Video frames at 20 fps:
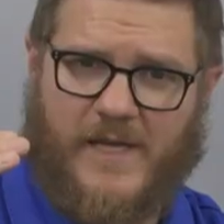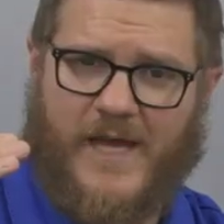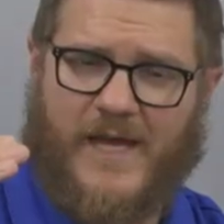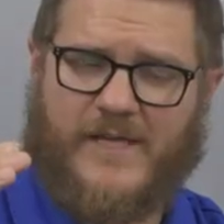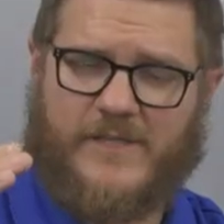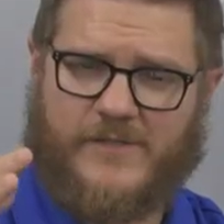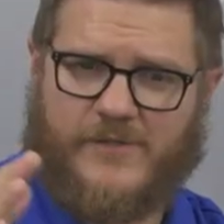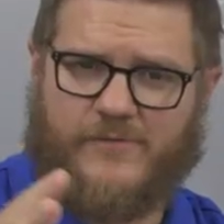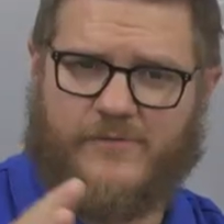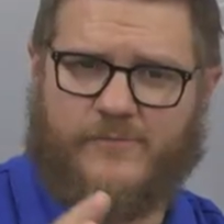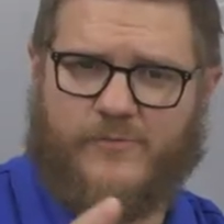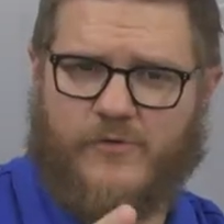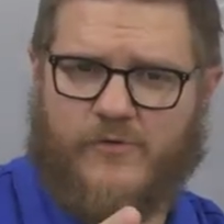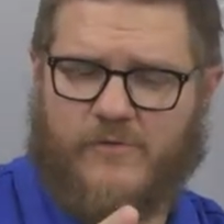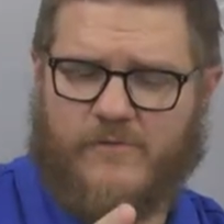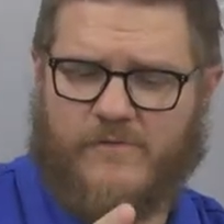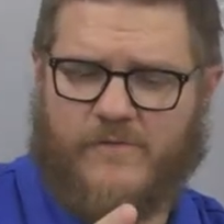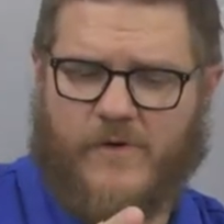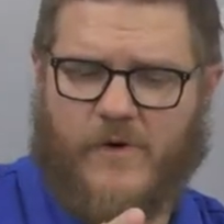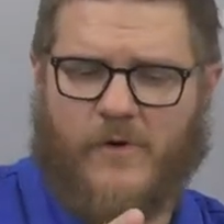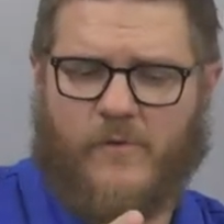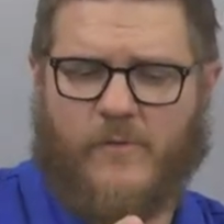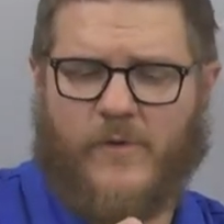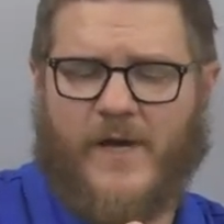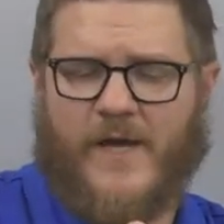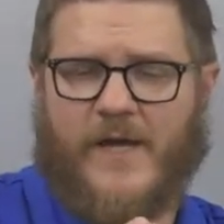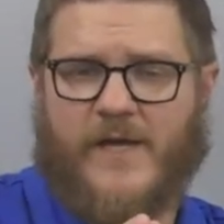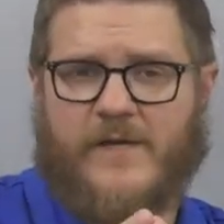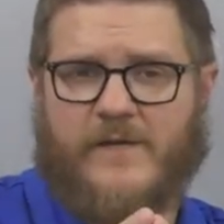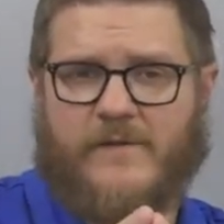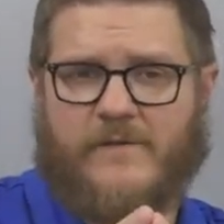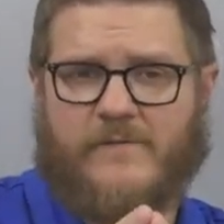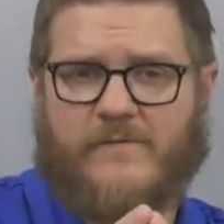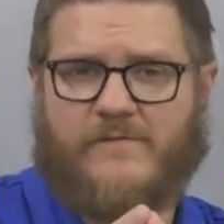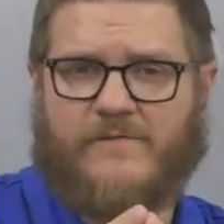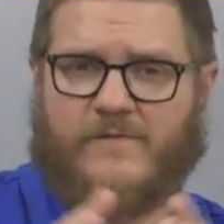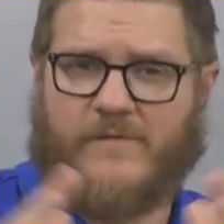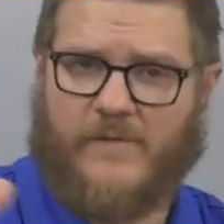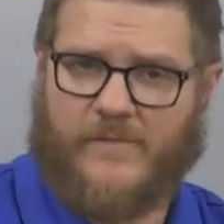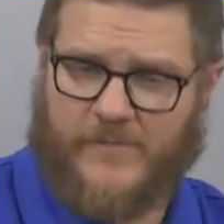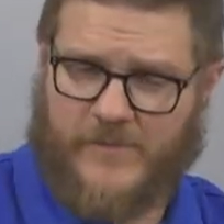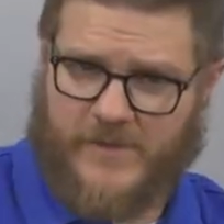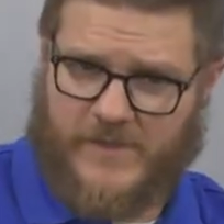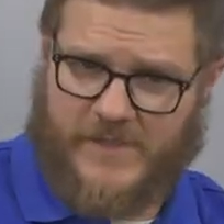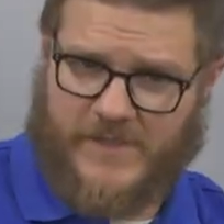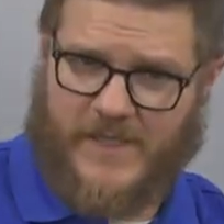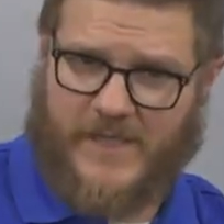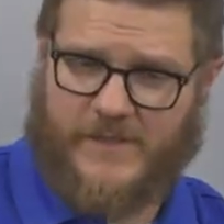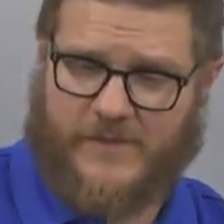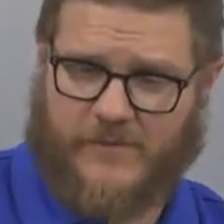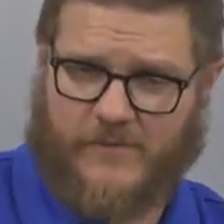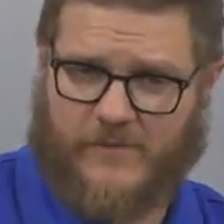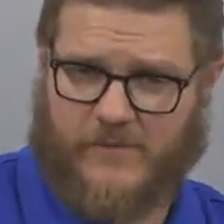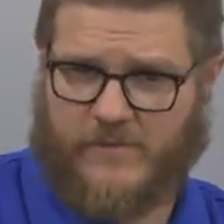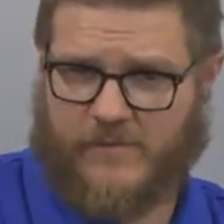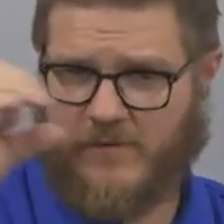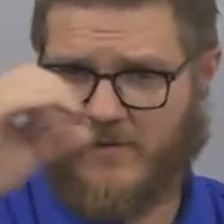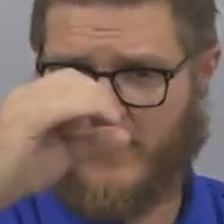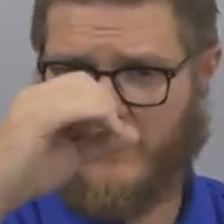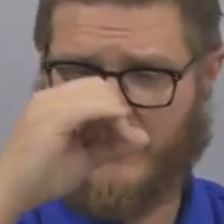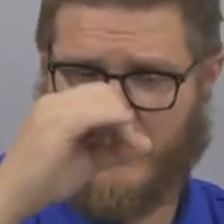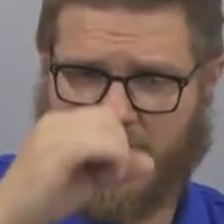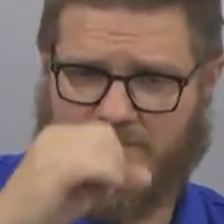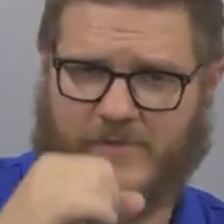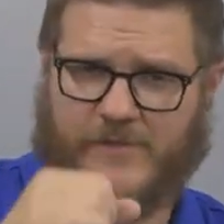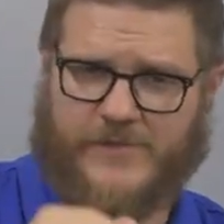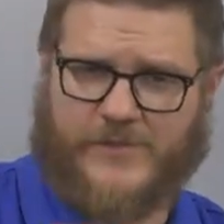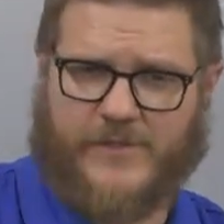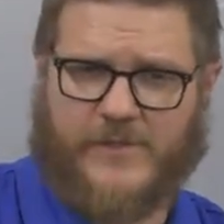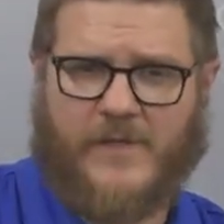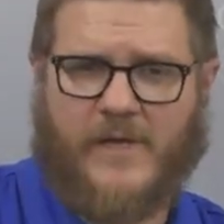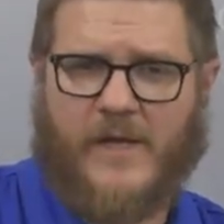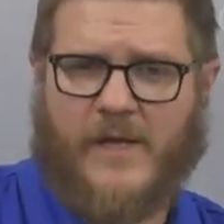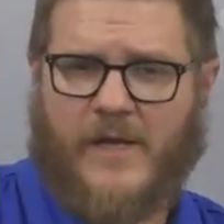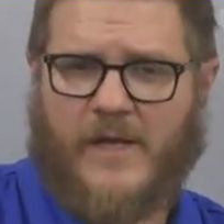as you move away from the center of your vision.